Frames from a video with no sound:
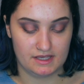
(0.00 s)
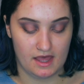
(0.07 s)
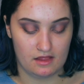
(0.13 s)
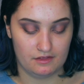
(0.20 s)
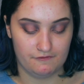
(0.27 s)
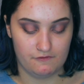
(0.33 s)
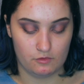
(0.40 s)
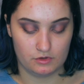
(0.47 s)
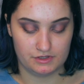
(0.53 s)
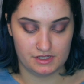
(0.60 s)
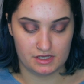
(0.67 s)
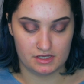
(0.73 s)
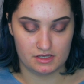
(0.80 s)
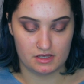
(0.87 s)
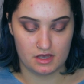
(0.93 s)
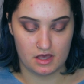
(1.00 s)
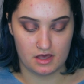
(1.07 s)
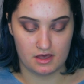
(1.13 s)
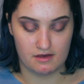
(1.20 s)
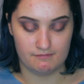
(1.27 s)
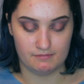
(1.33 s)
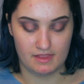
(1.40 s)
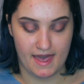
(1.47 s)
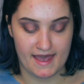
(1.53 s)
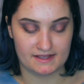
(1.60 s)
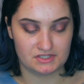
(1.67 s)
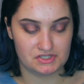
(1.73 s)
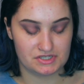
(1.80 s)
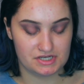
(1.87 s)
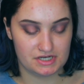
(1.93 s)
to California
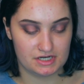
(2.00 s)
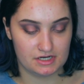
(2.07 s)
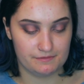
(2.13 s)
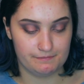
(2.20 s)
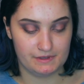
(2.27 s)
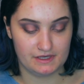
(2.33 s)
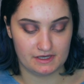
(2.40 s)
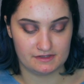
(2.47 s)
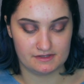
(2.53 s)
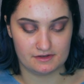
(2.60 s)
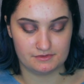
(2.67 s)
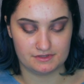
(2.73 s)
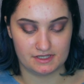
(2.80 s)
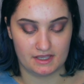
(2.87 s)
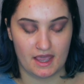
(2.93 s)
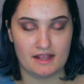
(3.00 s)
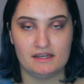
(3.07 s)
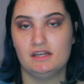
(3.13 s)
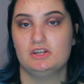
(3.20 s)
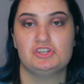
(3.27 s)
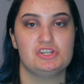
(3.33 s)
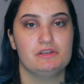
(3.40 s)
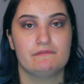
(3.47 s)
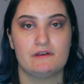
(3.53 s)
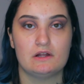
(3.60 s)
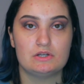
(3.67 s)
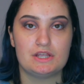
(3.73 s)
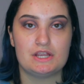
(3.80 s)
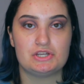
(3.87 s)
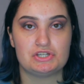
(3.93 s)
last year because I was like, I need a cheap
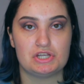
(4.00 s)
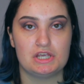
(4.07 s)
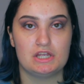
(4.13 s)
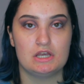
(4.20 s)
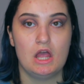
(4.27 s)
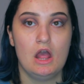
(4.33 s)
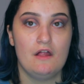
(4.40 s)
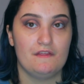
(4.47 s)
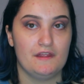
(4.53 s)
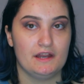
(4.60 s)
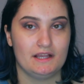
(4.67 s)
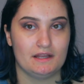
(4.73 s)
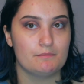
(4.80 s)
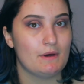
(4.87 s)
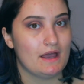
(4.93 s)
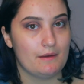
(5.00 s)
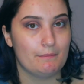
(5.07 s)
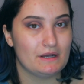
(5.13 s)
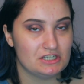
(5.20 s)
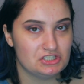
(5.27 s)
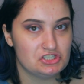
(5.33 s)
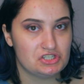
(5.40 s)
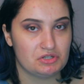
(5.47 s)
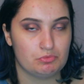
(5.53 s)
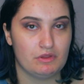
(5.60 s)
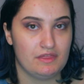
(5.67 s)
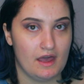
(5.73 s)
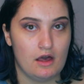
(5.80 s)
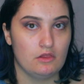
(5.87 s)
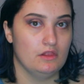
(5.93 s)
foundation that I can buy a bunch
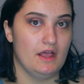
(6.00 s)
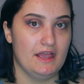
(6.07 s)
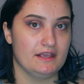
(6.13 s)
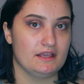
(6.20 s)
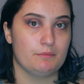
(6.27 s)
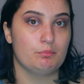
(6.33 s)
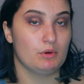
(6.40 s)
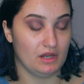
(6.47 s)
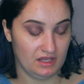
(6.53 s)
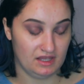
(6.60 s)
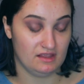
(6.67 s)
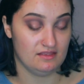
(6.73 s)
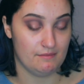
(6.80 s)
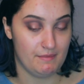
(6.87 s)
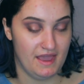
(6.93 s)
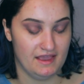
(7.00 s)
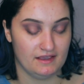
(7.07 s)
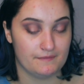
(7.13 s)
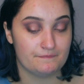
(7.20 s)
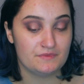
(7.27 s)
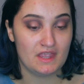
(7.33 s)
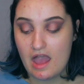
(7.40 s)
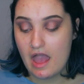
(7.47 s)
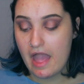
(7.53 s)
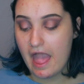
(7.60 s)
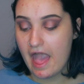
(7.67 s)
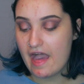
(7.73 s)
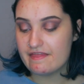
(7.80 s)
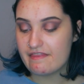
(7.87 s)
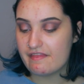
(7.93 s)
without like breaking the bank.
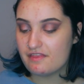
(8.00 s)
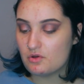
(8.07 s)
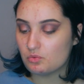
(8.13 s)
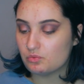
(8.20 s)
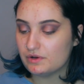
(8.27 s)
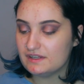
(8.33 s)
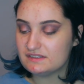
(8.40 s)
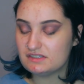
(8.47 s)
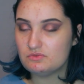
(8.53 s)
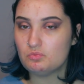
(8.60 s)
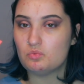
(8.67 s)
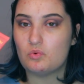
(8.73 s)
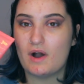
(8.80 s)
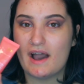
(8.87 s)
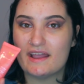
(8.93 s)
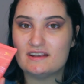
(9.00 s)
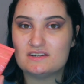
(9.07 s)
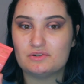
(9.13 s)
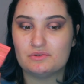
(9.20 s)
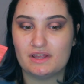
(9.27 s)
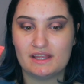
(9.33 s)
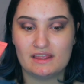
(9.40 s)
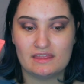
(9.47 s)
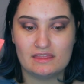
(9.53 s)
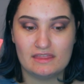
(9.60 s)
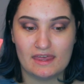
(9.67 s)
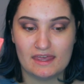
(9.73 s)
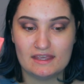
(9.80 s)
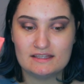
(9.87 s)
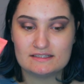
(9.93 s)
And then the reason why I don't
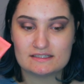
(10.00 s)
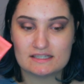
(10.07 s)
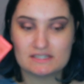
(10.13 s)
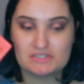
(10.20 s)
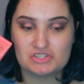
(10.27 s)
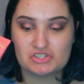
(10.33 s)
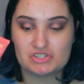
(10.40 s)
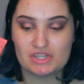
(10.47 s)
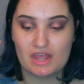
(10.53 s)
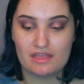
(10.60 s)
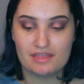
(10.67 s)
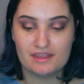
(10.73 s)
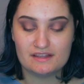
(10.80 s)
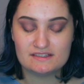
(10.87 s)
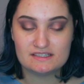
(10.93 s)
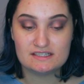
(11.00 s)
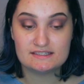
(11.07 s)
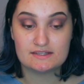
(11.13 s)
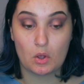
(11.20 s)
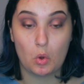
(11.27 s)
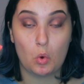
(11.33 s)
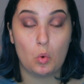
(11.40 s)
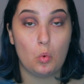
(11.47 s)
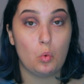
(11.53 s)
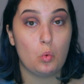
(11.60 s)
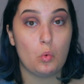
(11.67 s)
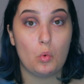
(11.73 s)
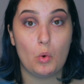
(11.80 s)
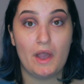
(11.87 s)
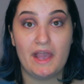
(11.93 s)
like this is just, this is
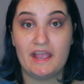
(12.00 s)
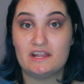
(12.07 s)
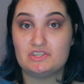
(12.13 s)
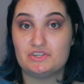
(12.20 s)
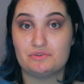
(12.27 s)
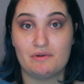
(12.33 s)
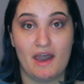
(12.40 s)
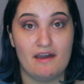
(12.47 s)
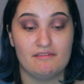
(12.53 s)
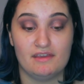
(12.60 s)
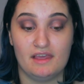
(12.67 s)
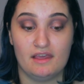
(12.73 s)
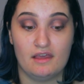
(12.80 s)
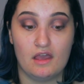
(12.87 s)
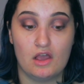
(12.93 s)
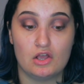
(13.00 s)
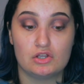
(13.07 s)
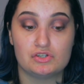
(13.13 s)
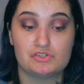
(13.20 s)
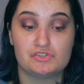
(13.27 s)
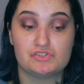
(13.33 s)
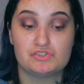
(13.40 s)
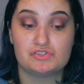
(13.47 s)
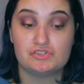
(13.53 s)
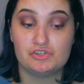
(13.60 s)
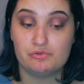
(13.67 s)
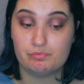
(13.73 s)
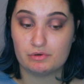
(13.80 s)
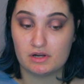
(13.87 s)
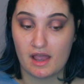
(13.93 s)
way too heavy.
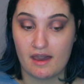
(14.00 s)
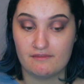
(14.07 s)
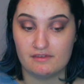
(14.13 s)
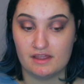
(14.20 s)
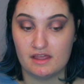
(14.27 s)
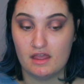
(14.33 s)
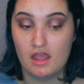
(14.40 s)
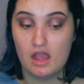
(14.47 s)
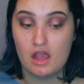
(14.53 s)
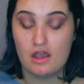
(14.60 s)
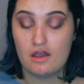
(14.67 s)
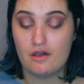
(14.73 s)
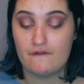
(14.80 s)
Super heavy,